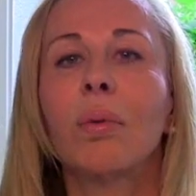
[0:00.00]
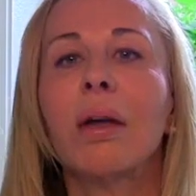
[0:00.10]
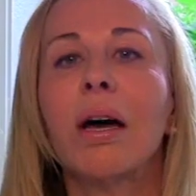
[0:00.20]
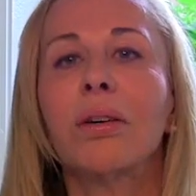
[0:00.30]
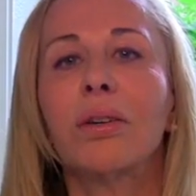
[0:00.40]

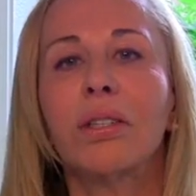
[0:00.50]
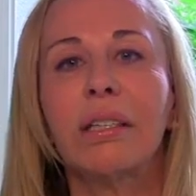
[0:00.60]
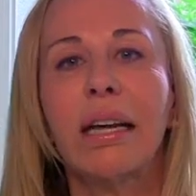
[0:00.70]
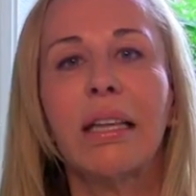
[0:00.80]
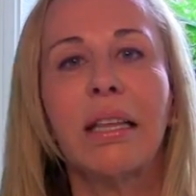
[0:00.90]
we
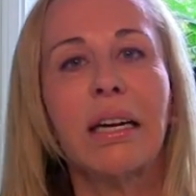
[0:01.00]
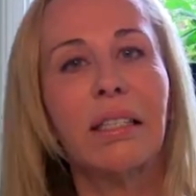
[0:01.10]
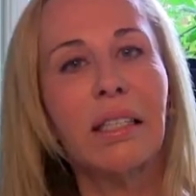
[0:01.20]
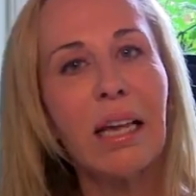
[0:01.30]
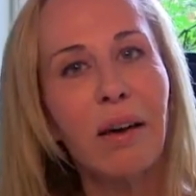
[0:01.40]
understand that
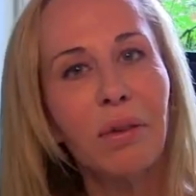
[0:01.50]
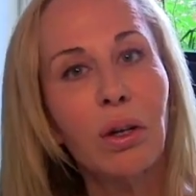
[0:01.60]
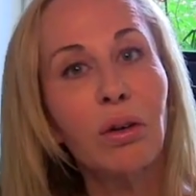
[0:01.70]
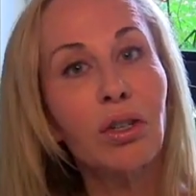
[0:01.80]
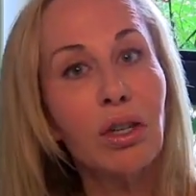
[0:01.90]
it's the
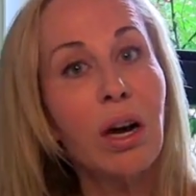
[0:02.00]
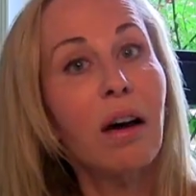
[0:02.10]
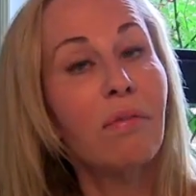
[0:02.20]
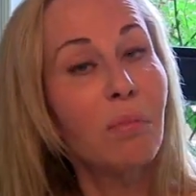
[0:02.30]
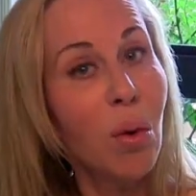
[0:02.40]
evolution
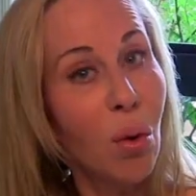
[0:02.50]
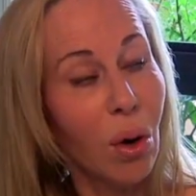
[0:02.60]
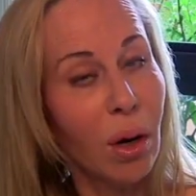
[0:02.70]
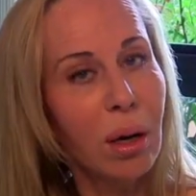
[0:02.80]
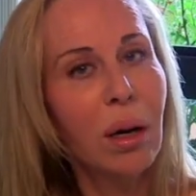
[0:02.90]
of
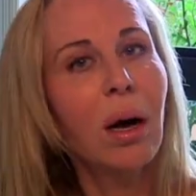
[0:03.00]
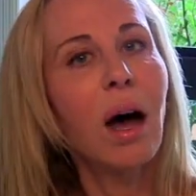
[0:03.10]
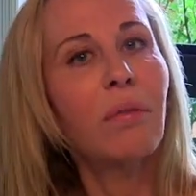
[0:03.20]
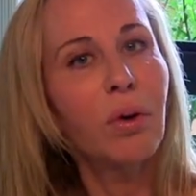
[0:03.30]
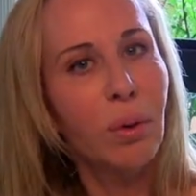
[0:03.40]
more,
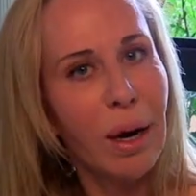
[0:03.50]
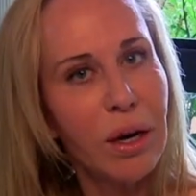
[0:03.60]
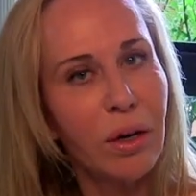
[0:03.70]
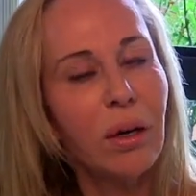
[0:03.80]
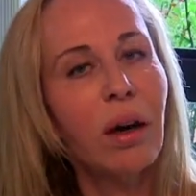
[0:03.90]
of
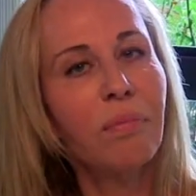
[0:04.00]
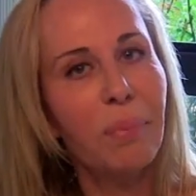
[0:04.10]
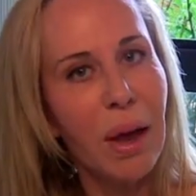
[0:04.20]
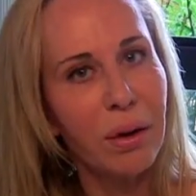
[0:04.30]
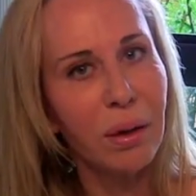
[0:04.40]
greater, of
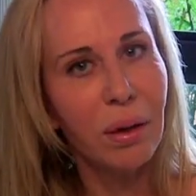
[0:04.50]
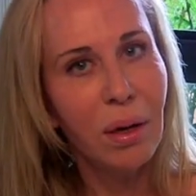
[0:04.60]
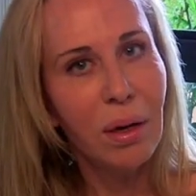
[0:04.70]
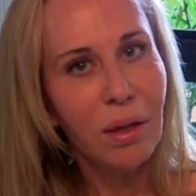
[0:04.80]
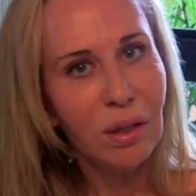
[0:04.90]
better.
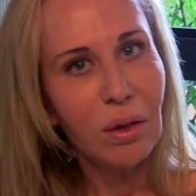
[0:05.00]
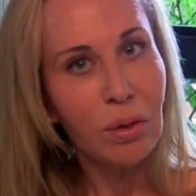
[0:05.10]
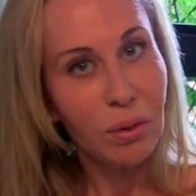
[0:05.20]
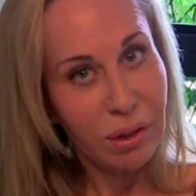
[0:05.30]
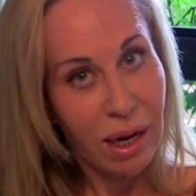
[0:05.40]
So
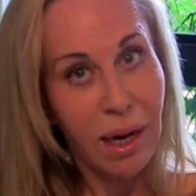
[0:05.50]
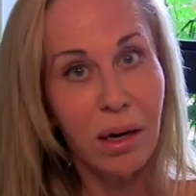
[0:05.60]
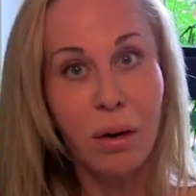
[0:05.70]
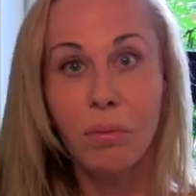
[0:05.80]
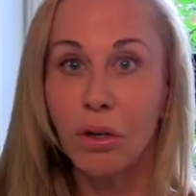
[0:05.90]
you take
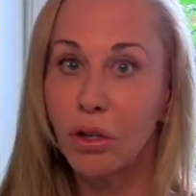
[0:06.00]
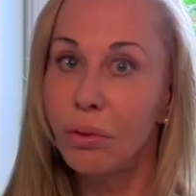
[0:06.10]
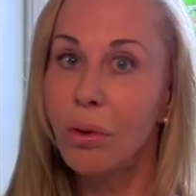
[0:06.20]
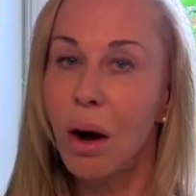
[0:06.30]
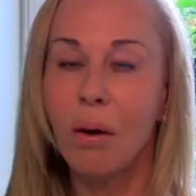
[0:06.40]
what
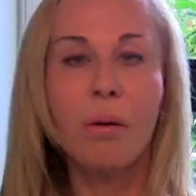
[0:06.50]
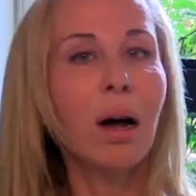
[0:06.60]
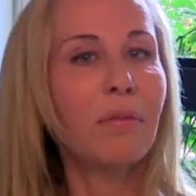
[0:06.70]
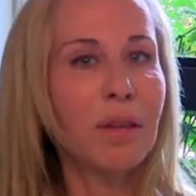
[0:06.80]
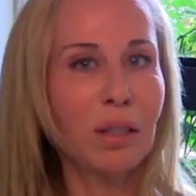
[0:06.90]
you know
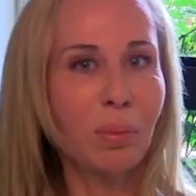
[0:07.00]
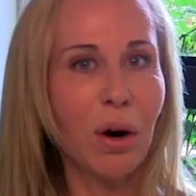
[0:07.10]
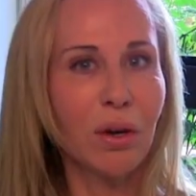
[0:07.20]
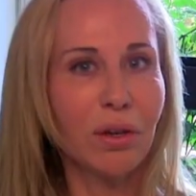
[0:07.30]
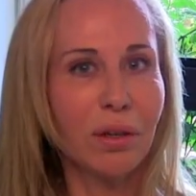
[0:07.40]
of this
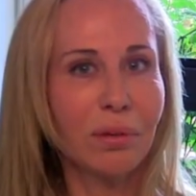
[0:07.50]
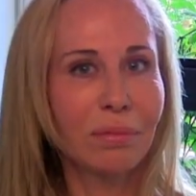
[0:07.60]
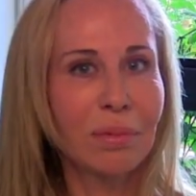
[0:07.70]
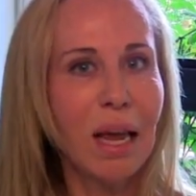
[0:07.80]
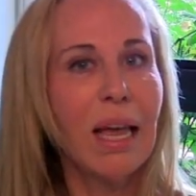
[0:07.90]
partner
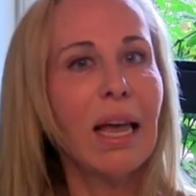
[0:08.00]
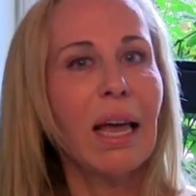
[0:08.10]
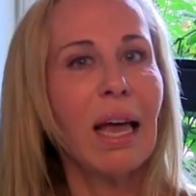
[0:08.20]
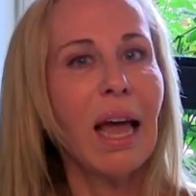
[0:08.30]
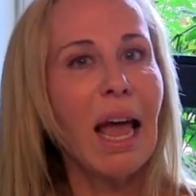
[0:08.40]

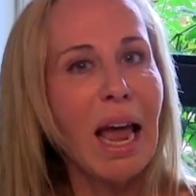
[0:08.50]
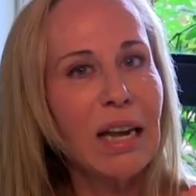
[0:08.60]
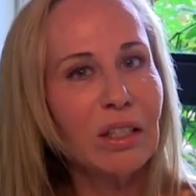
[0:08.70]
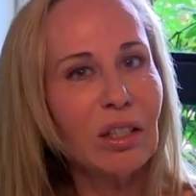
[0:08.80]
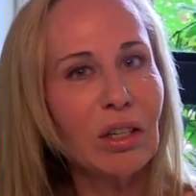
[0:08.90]

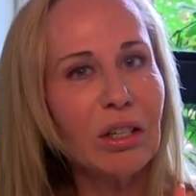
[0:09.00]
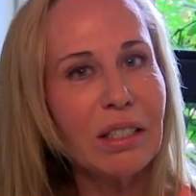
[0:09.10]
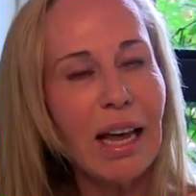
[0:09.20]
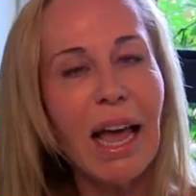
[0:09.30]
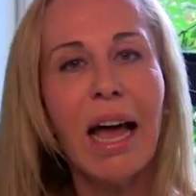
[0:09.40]
and start
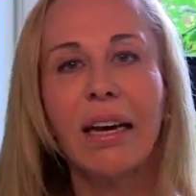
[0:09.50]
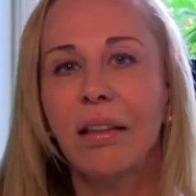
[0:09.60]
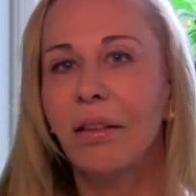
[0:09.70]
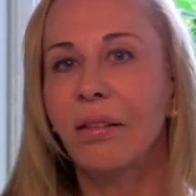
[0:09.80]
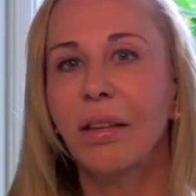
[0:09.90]
to add
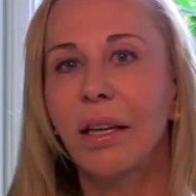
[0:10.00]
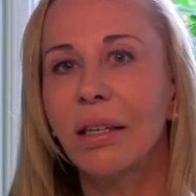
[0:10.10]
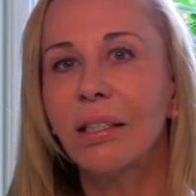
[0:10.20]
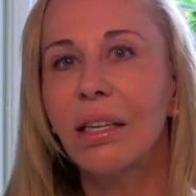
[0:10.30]
in the things